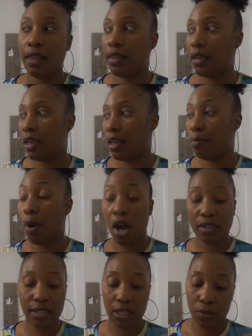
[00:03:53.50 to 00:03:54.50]
the
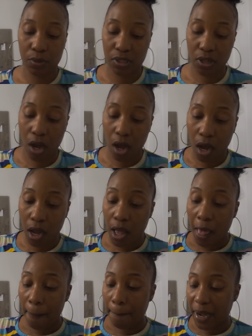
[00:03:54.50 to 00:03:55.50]
box that you saw.
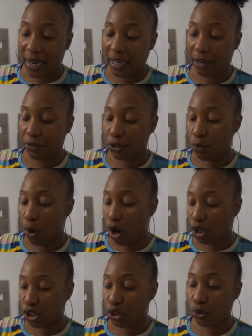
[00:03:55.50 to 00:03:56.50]
But if you
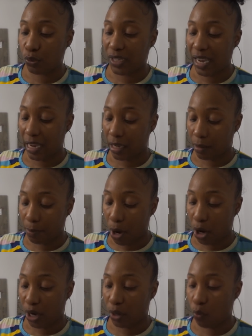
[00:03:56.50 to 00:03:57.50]
are to take it
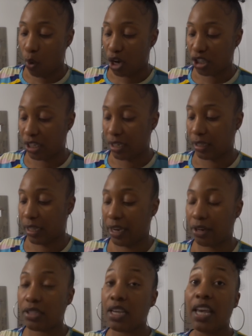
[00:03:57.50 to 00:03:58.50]
apart and wash it in
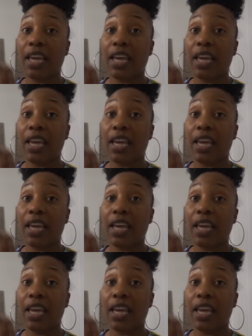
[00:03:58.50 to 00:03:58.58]
layers,